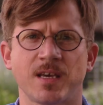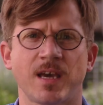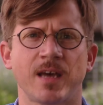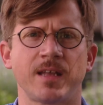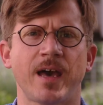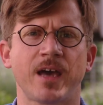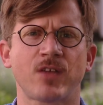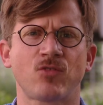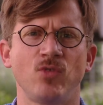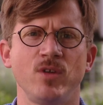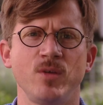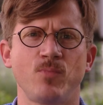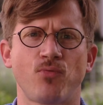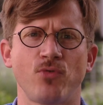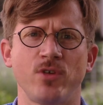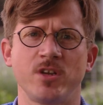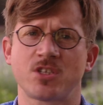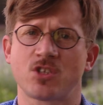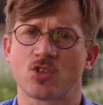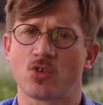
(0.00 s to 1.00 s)
they can actually
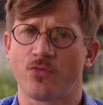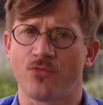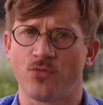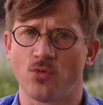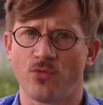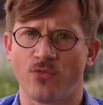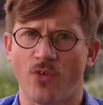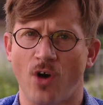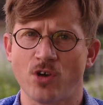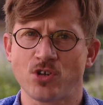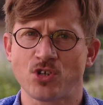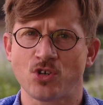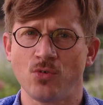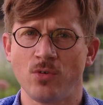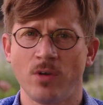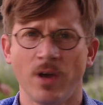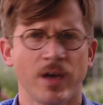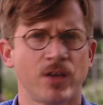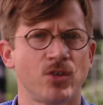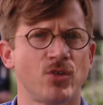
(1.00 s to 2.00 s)
print the full
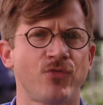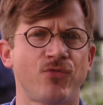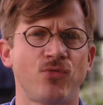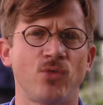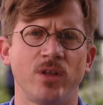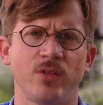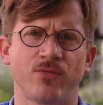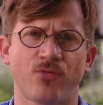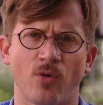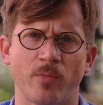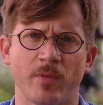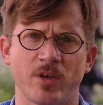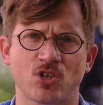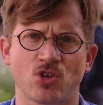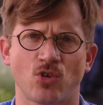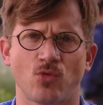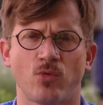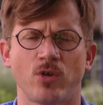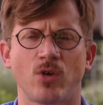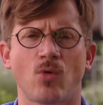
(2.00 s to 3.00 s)
voucher and the full
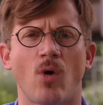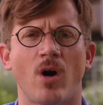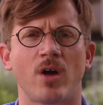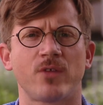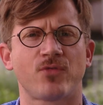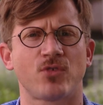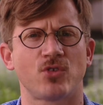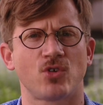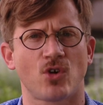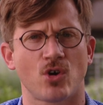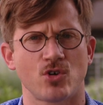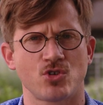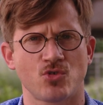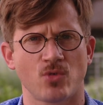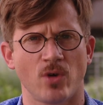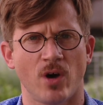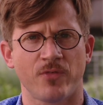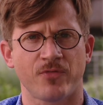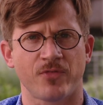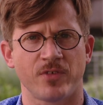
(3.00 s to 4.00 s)
information required for the
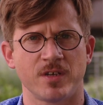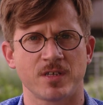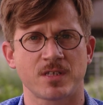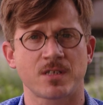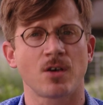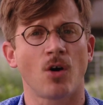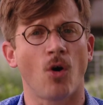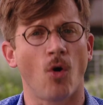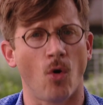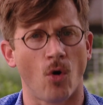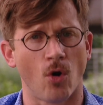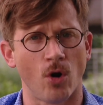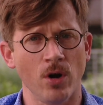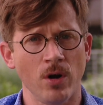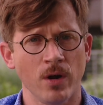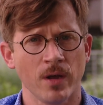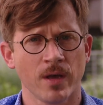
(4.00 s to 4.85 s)
country office, or